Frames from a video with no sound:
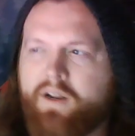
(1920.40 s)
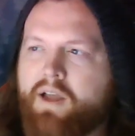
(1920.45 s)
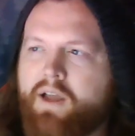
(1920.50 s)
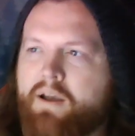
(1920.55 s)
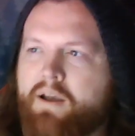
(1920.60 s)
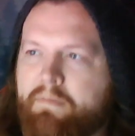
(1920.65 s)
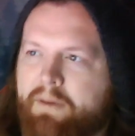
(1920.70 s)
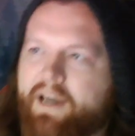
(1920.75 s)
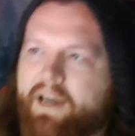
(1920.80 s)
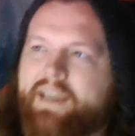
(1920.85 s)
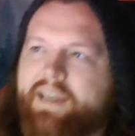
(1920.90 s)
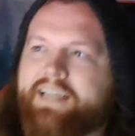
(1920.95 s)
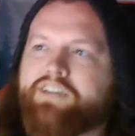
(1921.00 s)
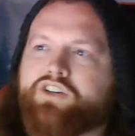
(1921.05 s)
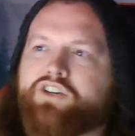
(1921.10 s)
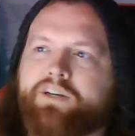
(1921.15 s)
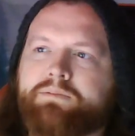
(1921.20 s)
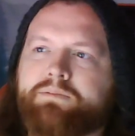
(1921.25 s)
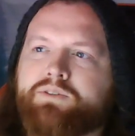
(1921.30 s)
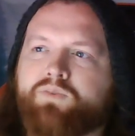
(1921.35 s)
but in
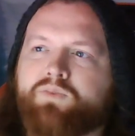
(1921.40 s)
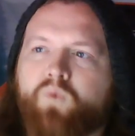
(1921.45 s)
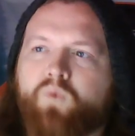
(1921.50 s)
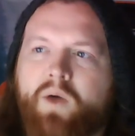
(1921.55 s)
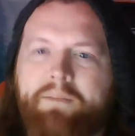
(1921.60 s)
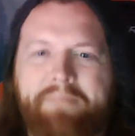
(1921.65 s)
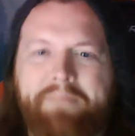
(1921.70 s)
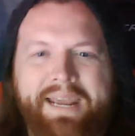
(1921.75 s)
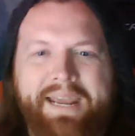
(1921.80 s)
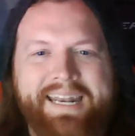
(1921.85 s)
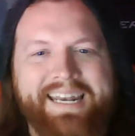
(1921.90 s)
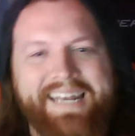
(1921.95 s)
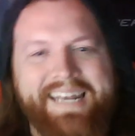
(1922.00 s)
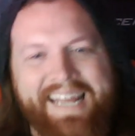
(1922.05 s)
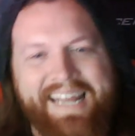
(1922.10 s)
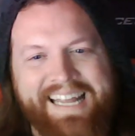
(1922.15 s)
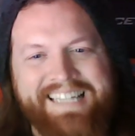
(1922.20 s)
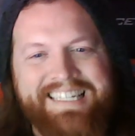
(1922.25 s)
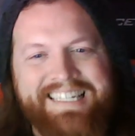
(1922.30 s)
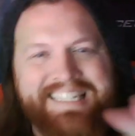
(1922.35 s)
terms of what made it
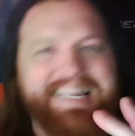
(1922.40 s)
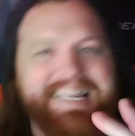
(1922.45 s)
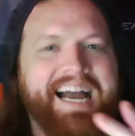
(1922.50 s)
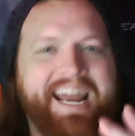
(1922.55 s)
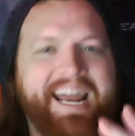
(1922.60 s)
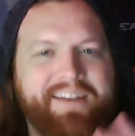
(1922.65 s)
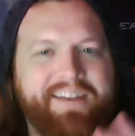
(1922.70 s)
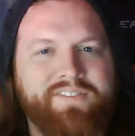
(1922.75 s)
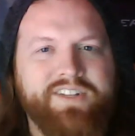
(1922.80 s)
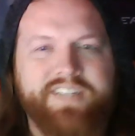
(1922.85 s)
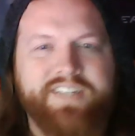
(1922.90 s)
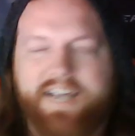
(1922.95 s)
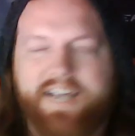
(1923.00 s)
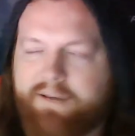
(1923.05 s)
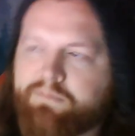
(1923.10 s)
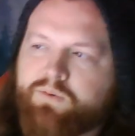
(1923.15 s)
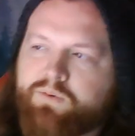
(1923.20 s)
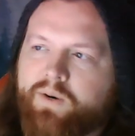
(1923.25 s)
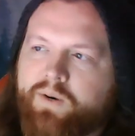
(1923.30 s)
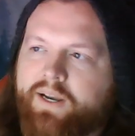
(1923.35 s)
inside of the
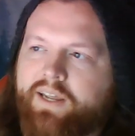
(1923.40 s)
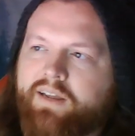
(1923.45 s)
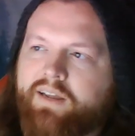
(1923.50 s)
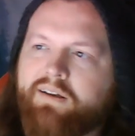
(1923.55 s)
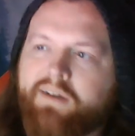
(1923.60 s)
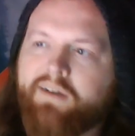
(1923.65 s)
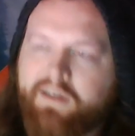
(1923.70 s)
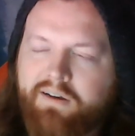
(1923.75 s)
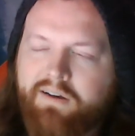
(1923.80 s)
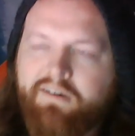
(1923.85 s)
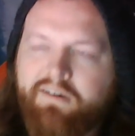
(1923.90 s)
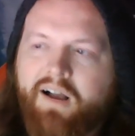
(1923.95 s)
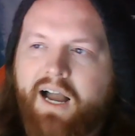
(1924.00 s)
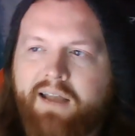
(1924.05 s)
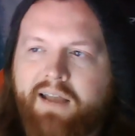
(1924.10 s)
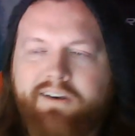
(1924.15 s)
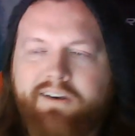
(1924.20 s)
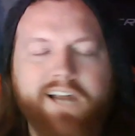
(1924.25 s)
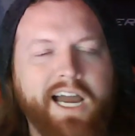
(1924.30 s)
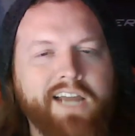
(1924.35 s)
top 20,
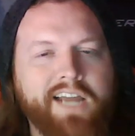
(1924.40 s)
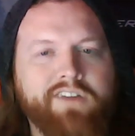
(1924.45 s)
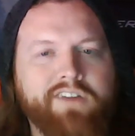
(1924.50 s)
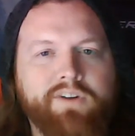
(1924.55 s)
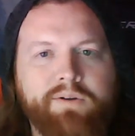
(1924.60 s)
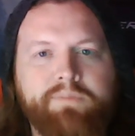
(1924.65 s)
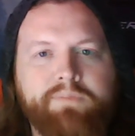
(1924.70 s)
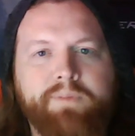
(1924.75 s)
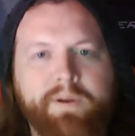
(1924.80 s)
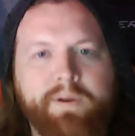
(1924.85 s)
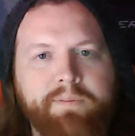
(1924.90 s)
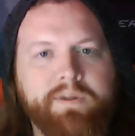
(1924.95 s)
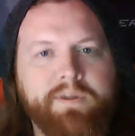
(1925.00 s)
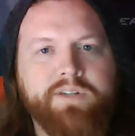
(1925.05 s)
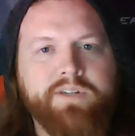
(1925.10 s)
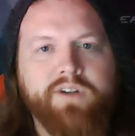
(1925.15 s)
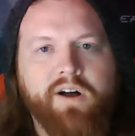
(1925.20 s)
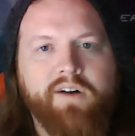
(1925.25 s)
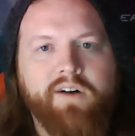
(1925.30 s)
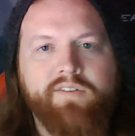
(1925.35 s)
I agree with pretty much
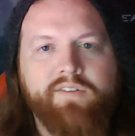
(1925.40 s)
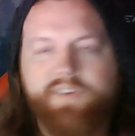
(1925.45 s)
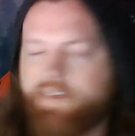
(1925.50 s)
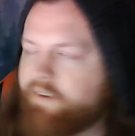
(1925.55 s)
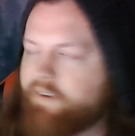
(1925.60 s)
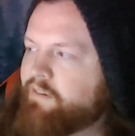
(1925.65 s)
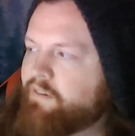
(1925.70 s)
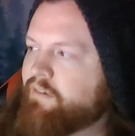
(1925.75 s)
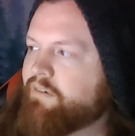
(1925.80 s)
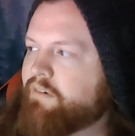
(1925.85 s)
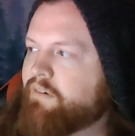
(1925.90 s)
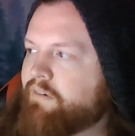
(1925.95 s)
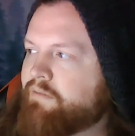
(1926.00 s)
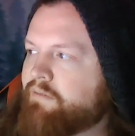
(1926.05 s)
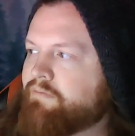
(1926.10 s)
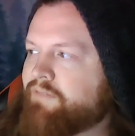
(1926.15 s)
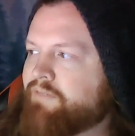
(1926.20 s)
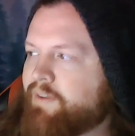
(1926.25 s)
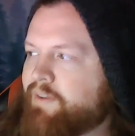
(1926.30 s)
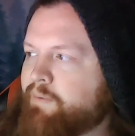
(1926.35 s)
all of it
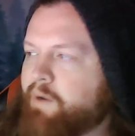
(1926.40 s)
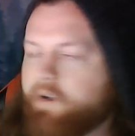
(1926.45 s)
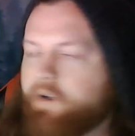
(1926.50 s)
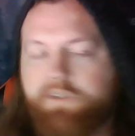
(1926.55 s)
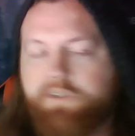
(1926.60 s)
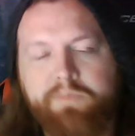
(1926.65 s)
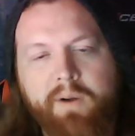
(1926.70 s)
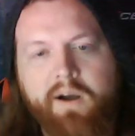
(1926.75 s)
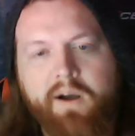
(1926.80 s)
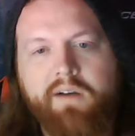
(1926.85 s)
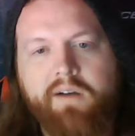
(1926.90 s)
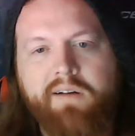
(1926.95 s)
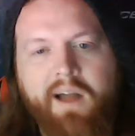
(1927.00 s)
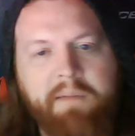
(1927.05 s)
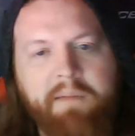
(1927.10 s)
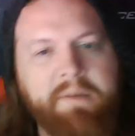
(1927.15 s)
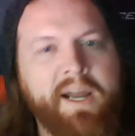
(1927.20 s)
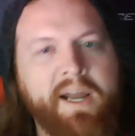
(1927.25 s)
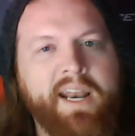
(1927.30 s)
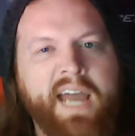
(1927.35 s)
for the most part. I
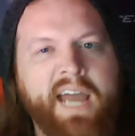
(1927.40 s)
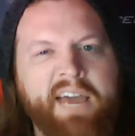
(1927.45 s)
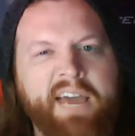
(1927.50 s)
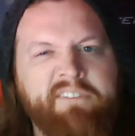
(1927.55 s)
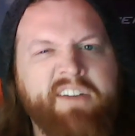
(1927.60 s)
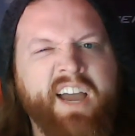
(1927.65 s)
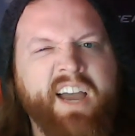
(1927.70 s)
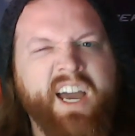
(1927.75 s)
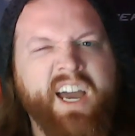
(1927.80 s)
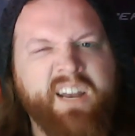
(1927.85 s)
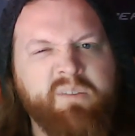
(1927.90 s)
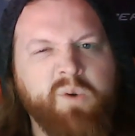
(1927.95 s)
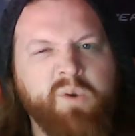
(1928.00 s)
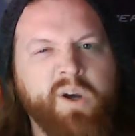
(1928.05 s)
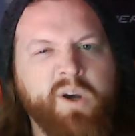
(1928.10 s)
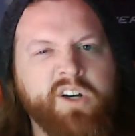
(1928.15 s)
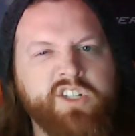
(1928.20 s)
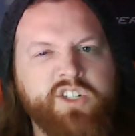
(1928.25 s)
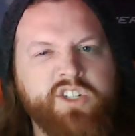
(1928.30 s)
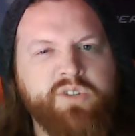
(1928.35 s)
might have had 1
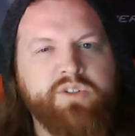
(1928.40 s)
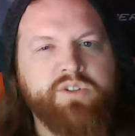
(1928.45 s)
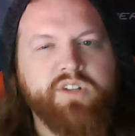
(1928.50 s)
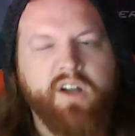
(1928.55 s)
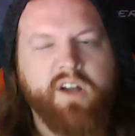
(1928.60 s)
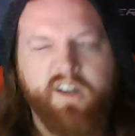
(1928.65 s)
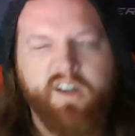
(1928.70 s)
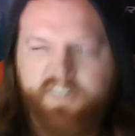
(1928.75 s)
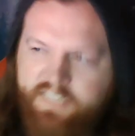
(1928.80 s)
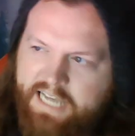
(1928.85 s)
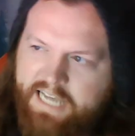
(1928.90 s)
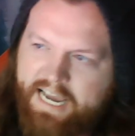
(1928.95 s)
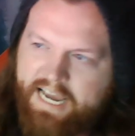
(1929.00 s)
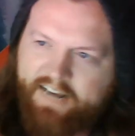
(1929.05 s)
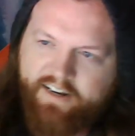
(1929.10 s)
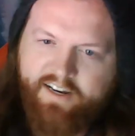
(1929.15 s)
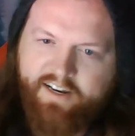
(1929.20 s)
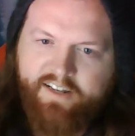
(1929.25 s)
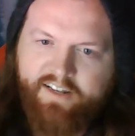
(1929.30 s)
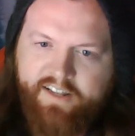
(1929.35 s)
or 2 songs
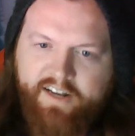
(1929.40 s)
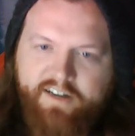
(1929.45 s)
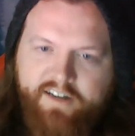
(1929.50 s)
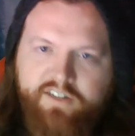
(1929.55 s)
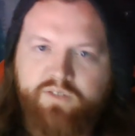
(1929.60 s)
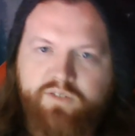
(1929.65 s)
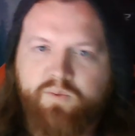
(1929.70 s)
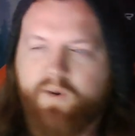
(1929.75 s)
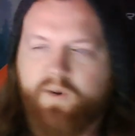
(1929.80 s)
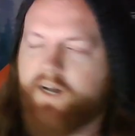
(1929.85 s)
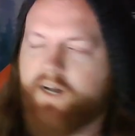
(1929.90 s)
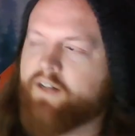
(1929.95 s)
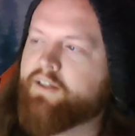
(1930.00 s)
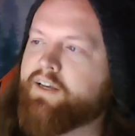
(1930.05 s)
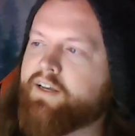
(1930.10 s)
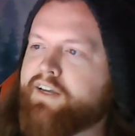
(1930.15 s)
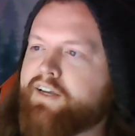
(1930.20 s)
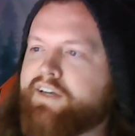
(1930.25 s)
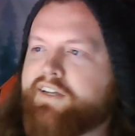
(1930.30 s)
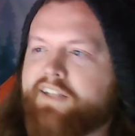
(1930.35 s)
added in there as well.
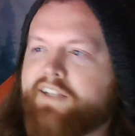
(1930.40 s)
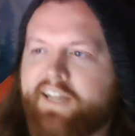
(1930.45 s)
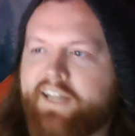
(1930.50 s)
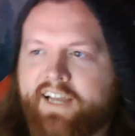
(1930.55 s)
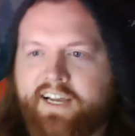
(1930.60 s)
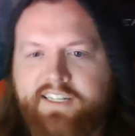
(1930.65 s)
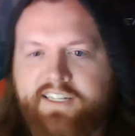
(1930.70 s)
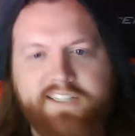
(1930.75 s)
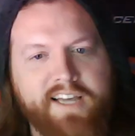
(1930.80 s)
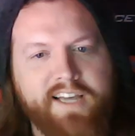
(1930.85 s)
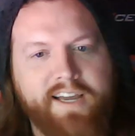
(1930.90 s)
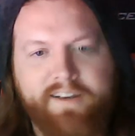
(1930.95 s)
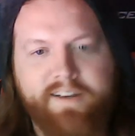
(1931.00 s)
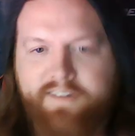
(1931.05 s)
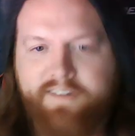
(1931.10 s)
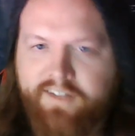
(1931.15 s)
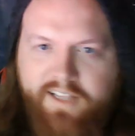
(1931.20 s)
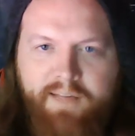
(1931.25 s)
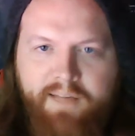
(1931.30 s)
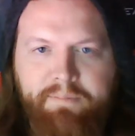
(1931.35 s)
Like I said,
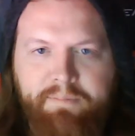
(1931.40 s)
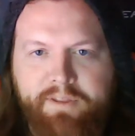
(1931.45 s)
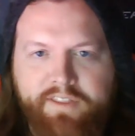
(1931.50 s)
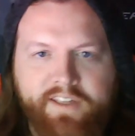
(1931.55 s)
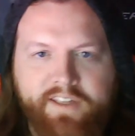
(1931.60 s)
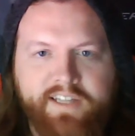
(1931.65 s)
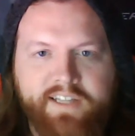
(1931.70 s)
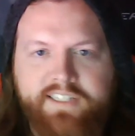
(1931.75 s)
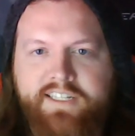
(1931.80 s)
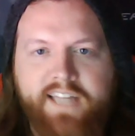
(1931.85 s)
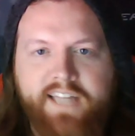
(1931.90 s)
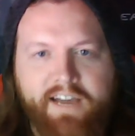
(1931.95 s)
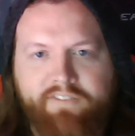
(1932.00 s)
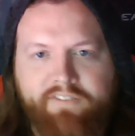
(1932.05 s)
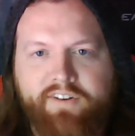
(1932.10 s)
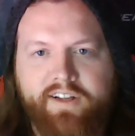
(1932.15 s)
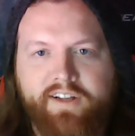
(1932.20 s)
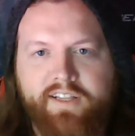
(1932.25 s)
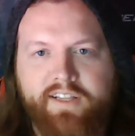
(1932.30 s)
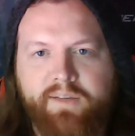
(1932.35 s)
Telepathy is
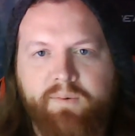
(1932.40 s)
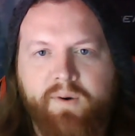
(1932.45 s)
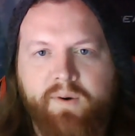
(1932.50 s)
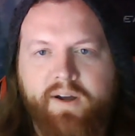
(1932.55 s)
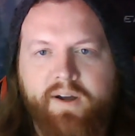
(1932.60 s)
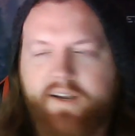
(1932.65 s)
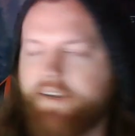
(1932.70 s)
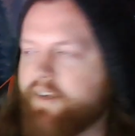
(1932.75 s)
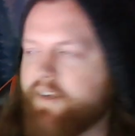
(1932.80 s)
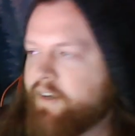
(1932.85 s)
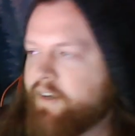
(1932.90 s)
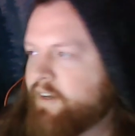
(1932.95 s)
definitely one.